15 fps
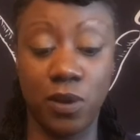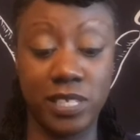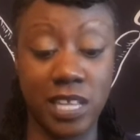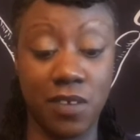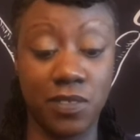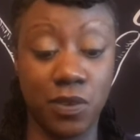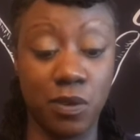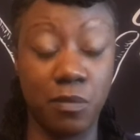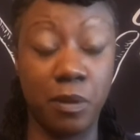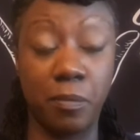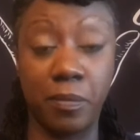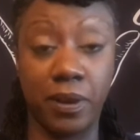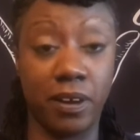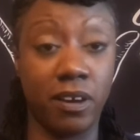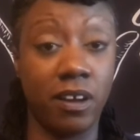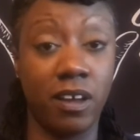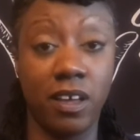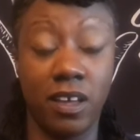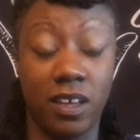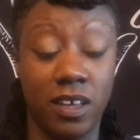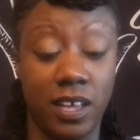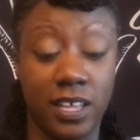have to remember.
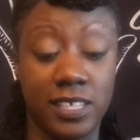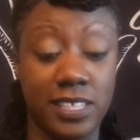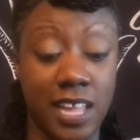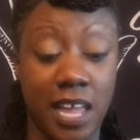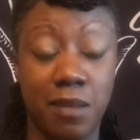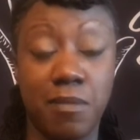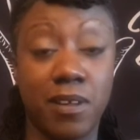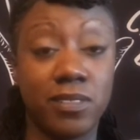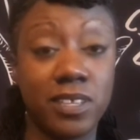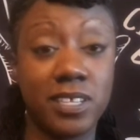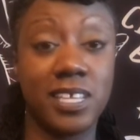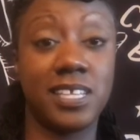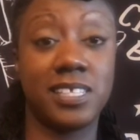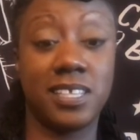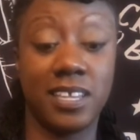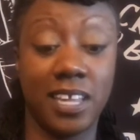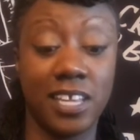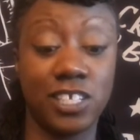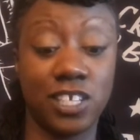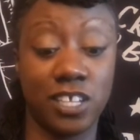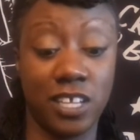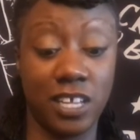It's not about the
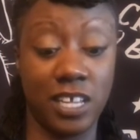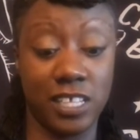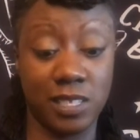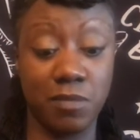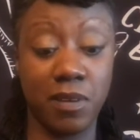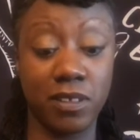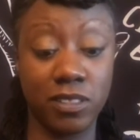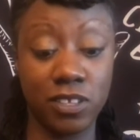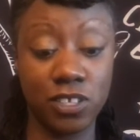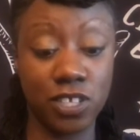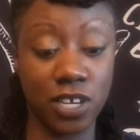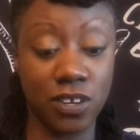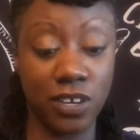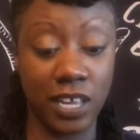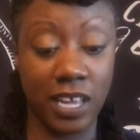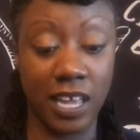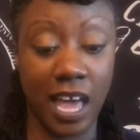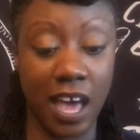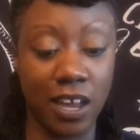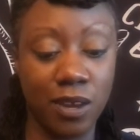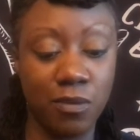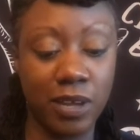destination. It's about the journey.
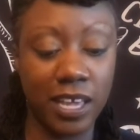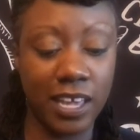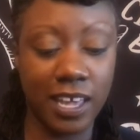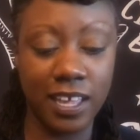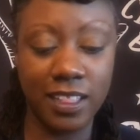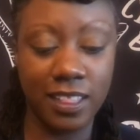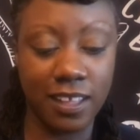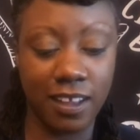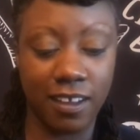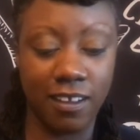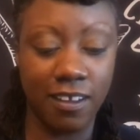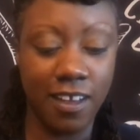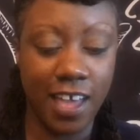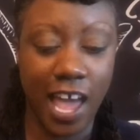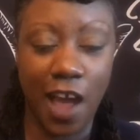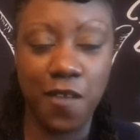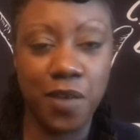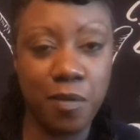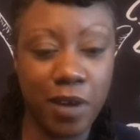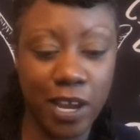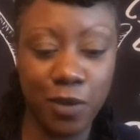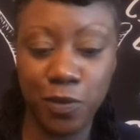How do we get there?
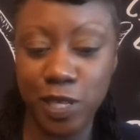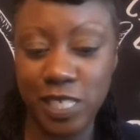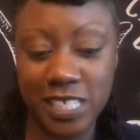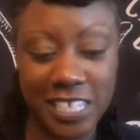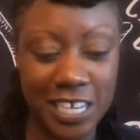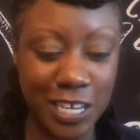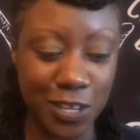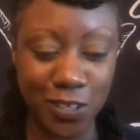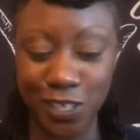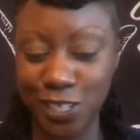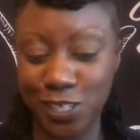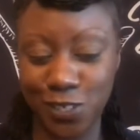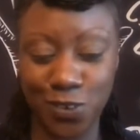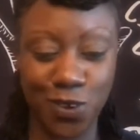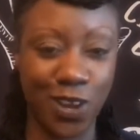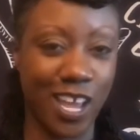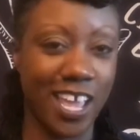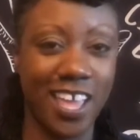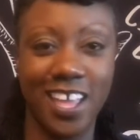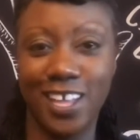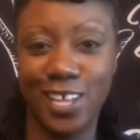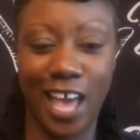Everybody wants to know the story.
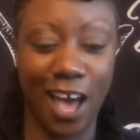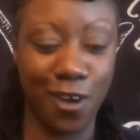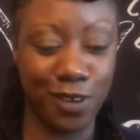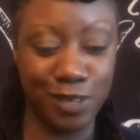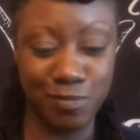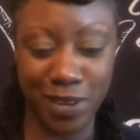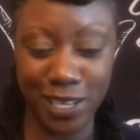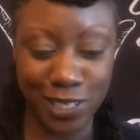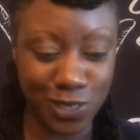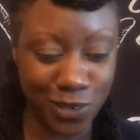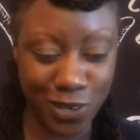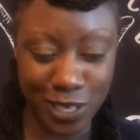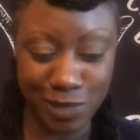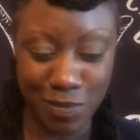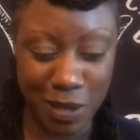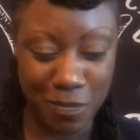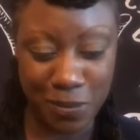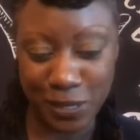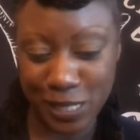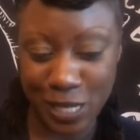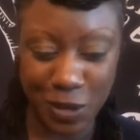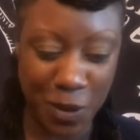How are my Taurus people
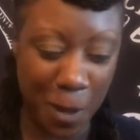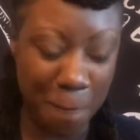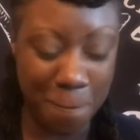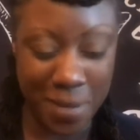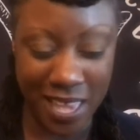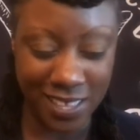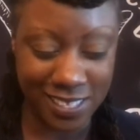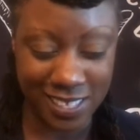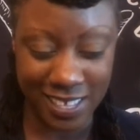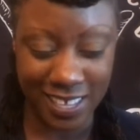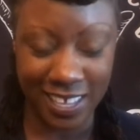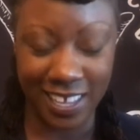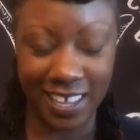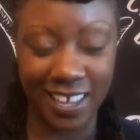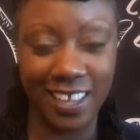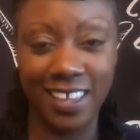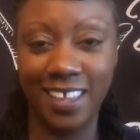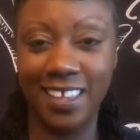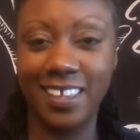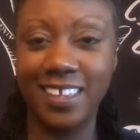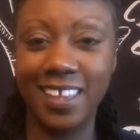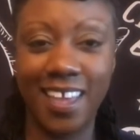so amazing?
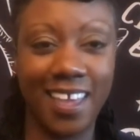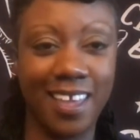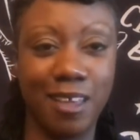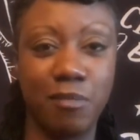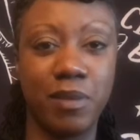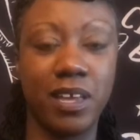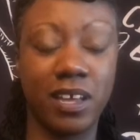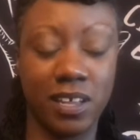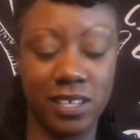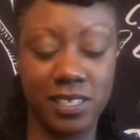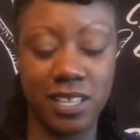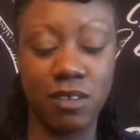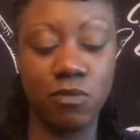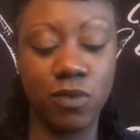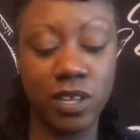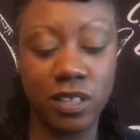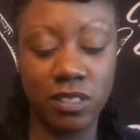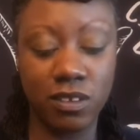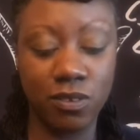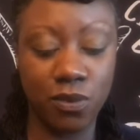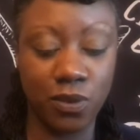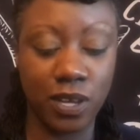Yeah, because they went
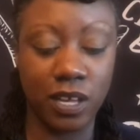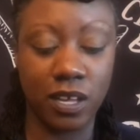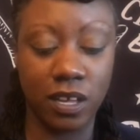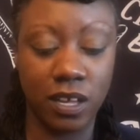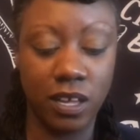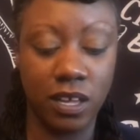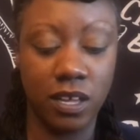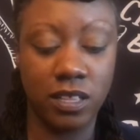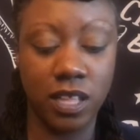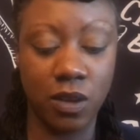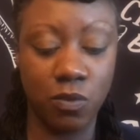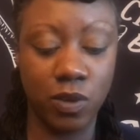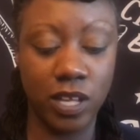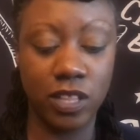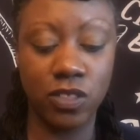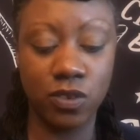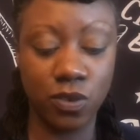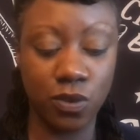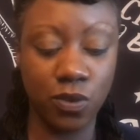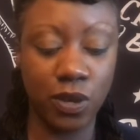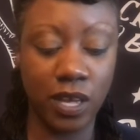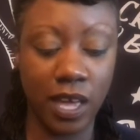through it. They went
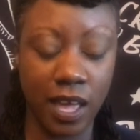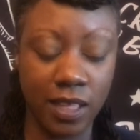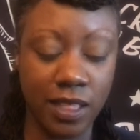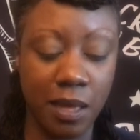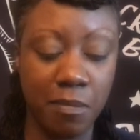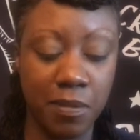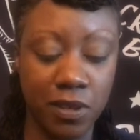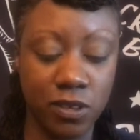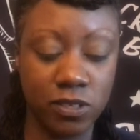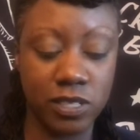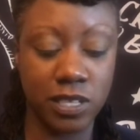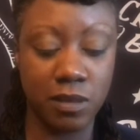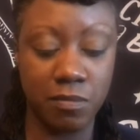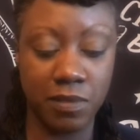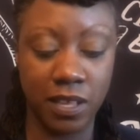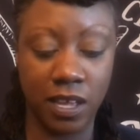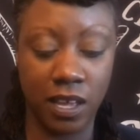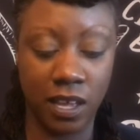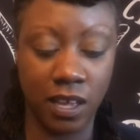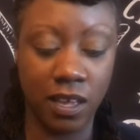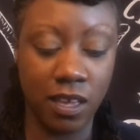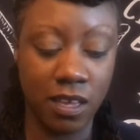through it and they built
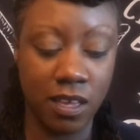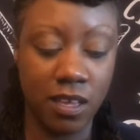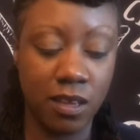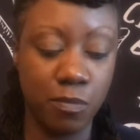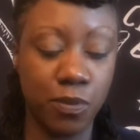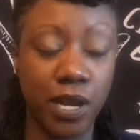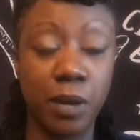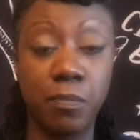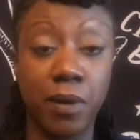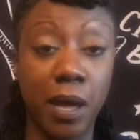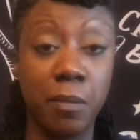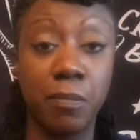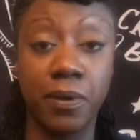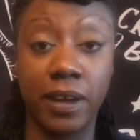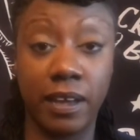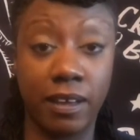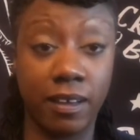something brick by brick.